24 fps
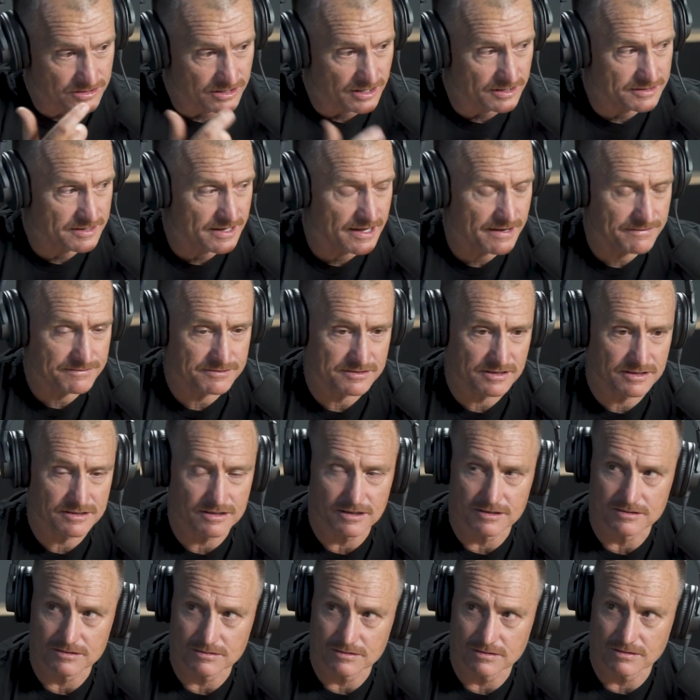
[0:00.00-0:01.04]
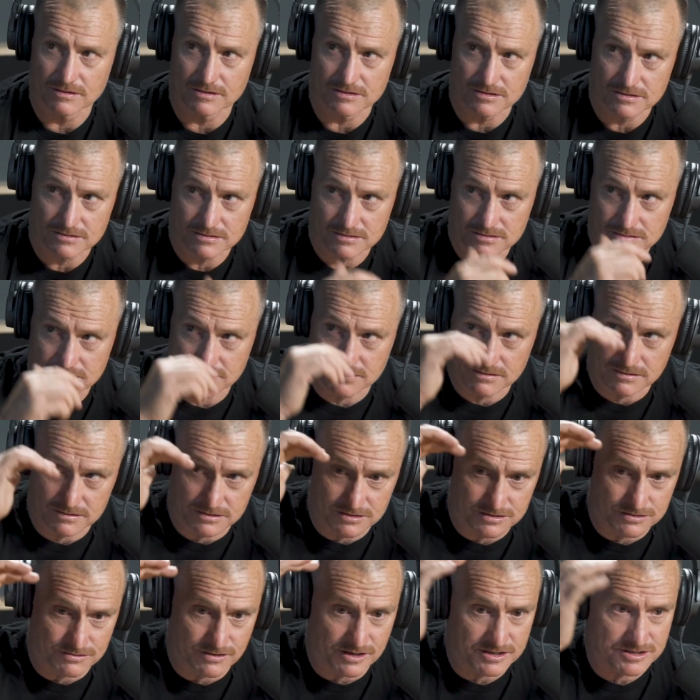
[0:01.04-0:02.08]
to have the
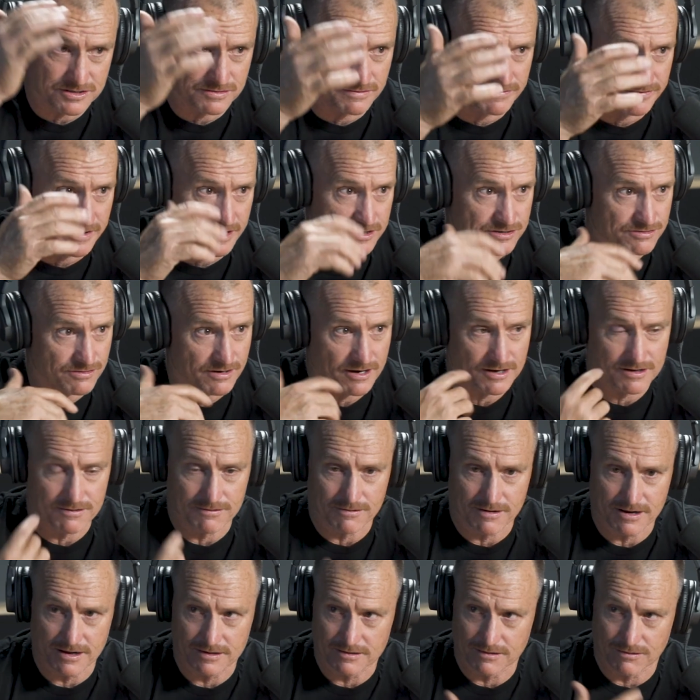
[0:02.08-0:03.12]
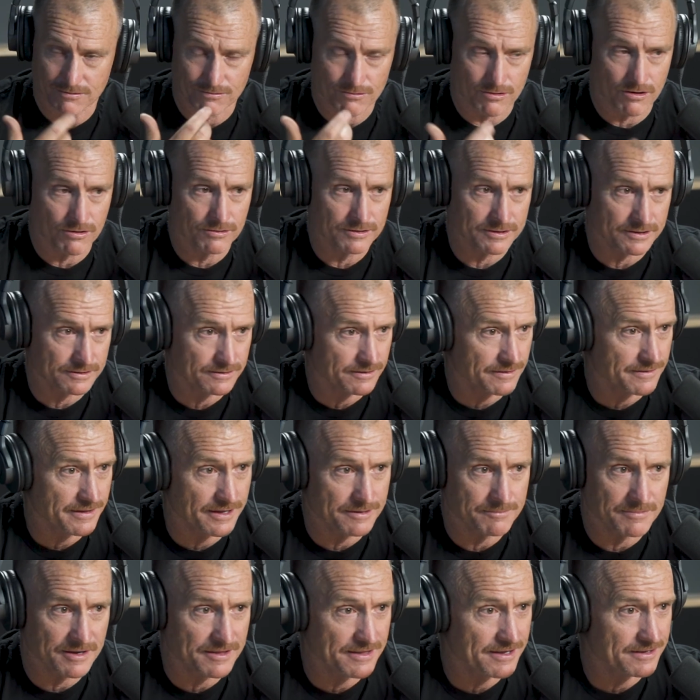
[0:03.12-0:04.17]
structure of that truck around you and rolling it like
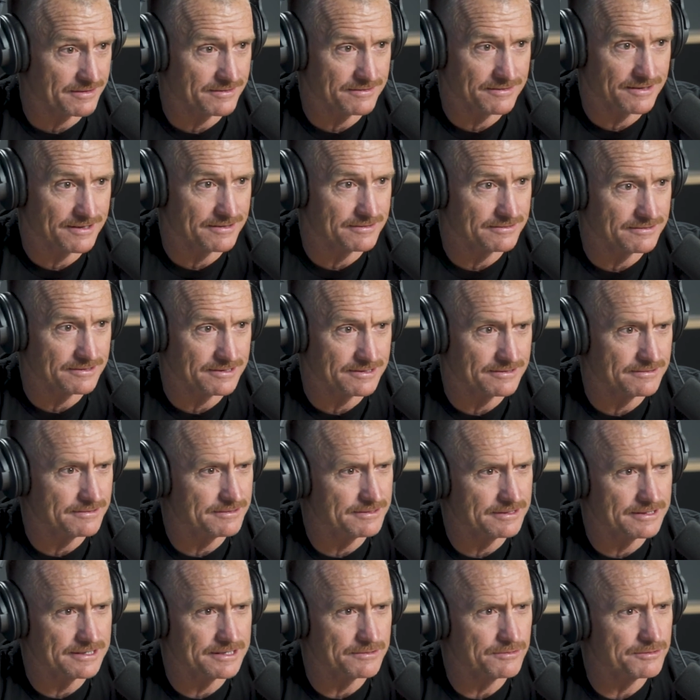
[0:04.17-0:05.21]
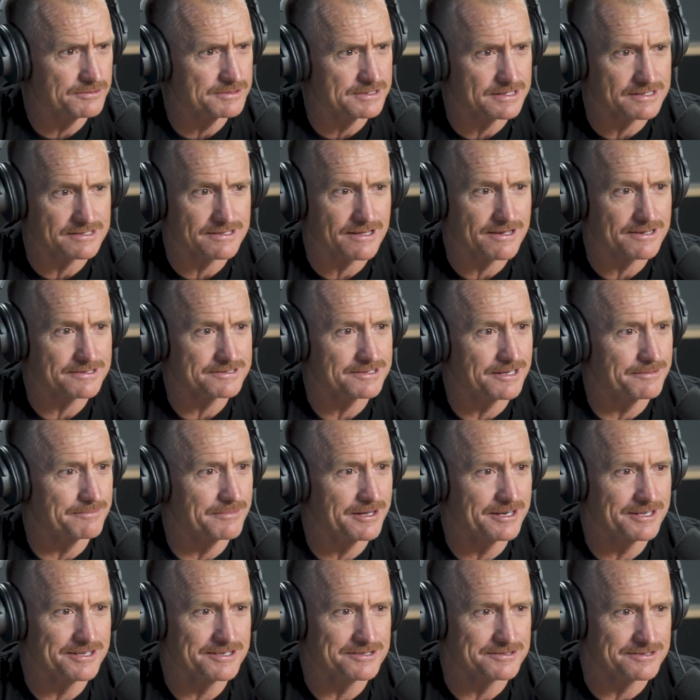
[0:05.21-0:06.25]
that, mate. That Lee, what was his last name,
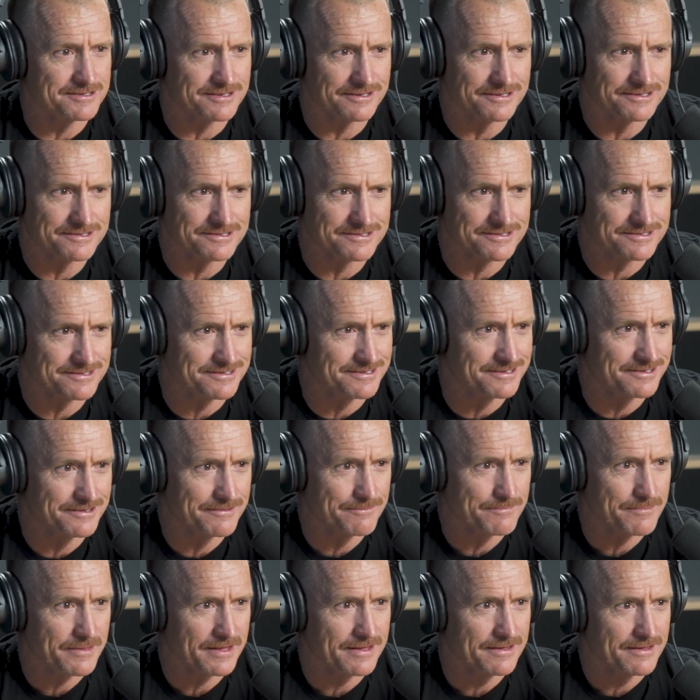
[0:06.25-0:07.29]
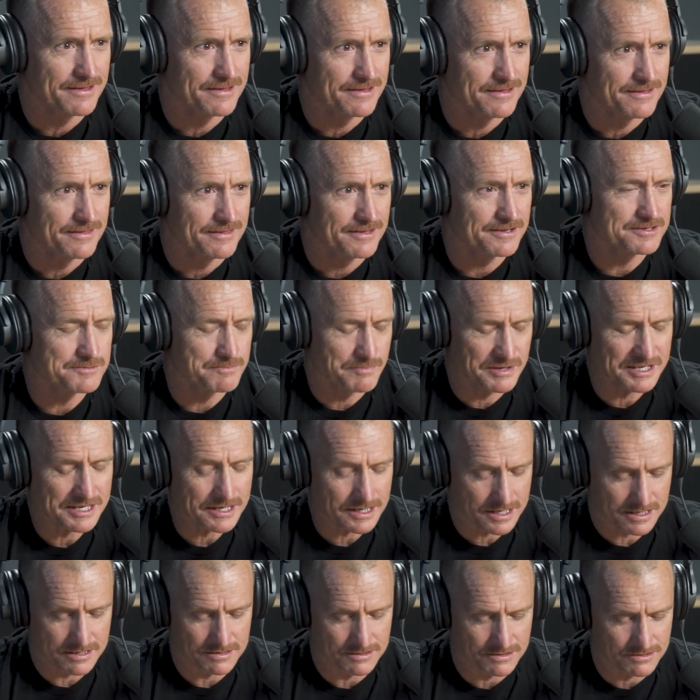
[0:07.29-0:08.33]
mate? There's
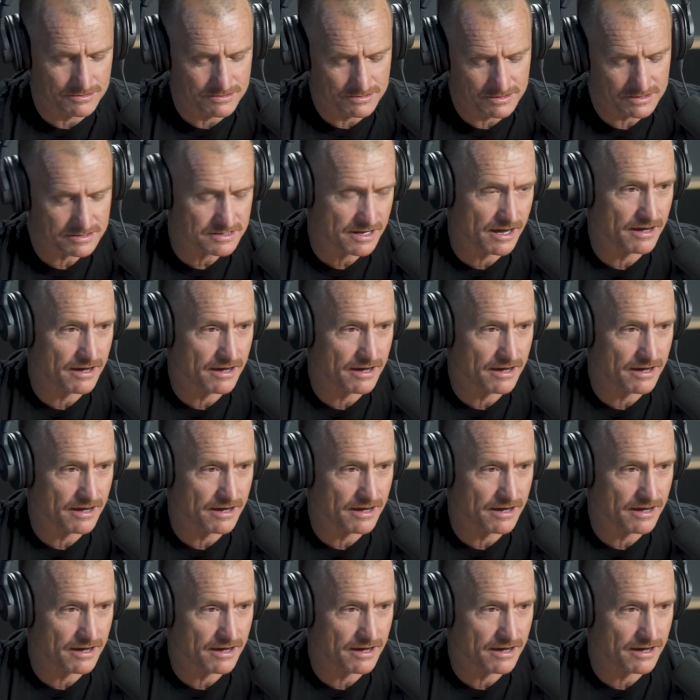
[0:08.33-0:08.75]
bigger kahunas